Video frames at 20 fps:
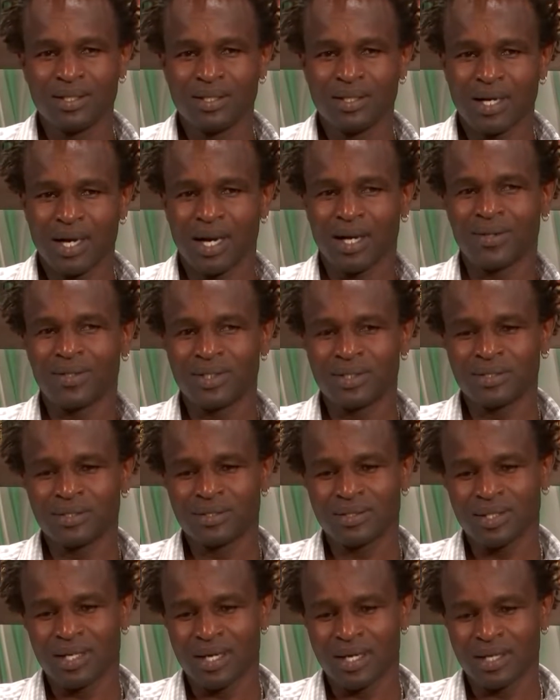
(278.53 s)
others
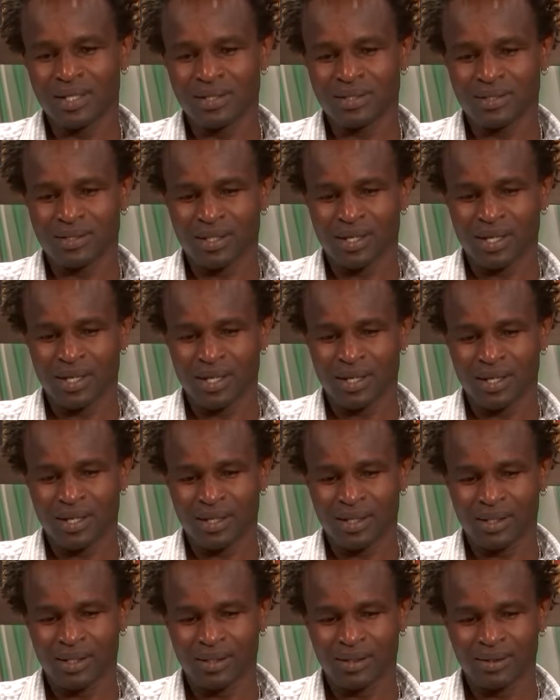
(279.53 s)
as
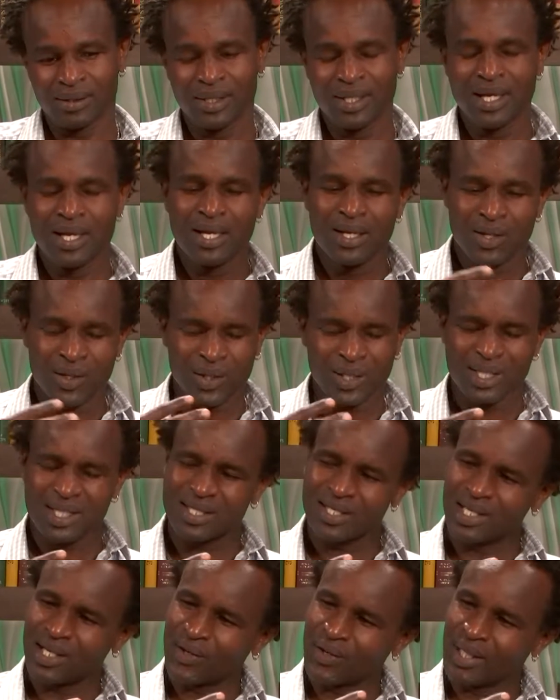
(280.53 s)
not
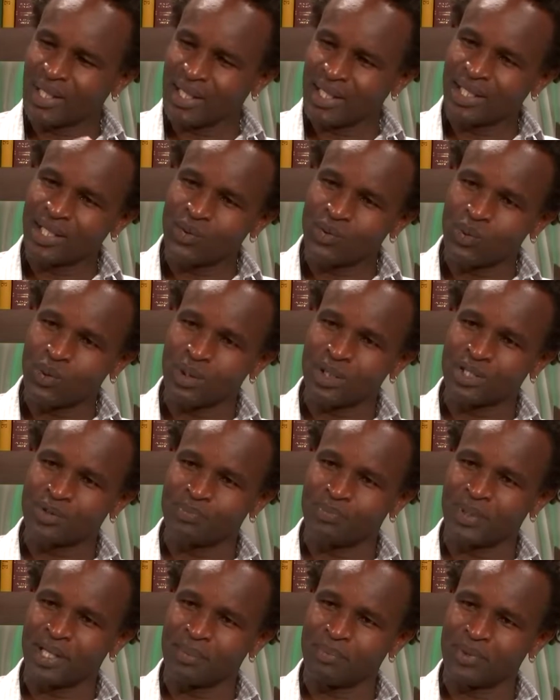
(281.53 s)
necessarily equals,
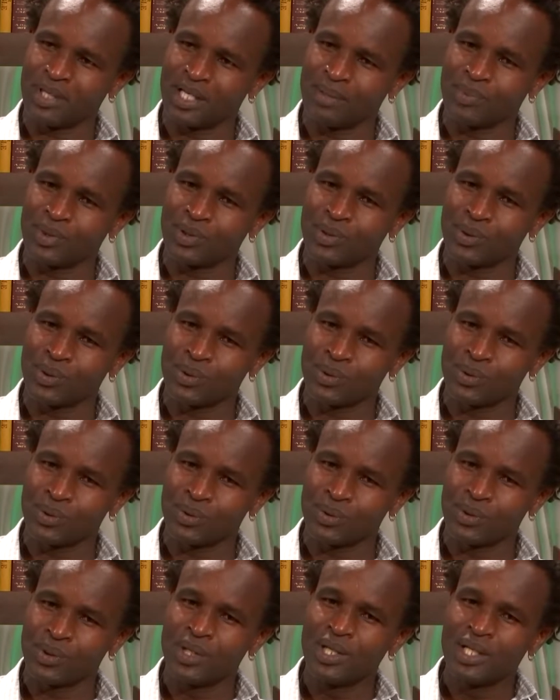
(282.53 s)
but be able
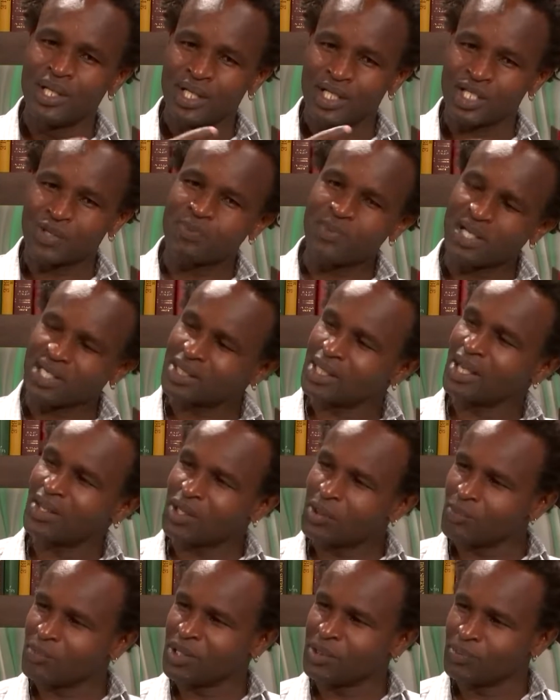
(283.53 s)
to respect other
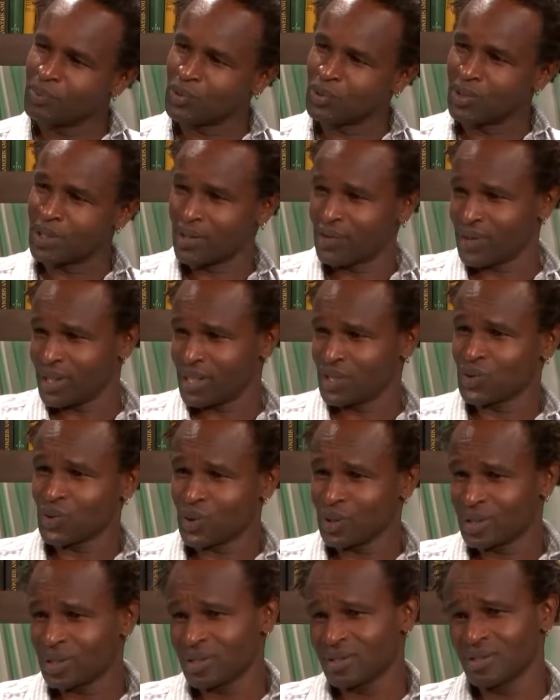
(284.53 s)
people and their
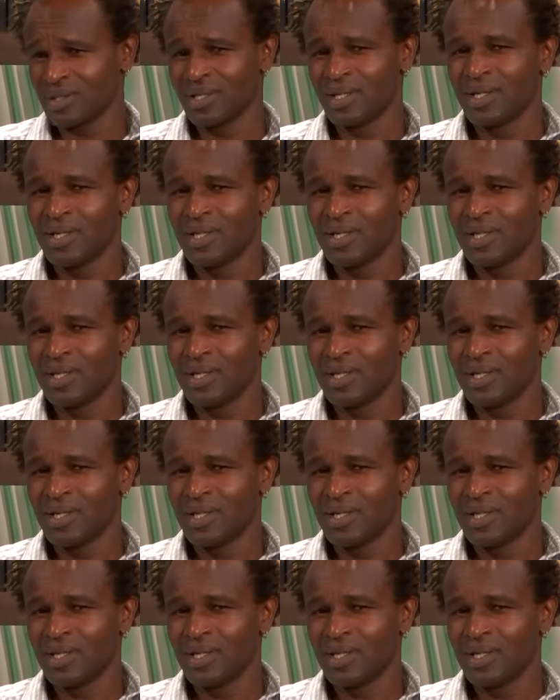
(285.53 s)
choices.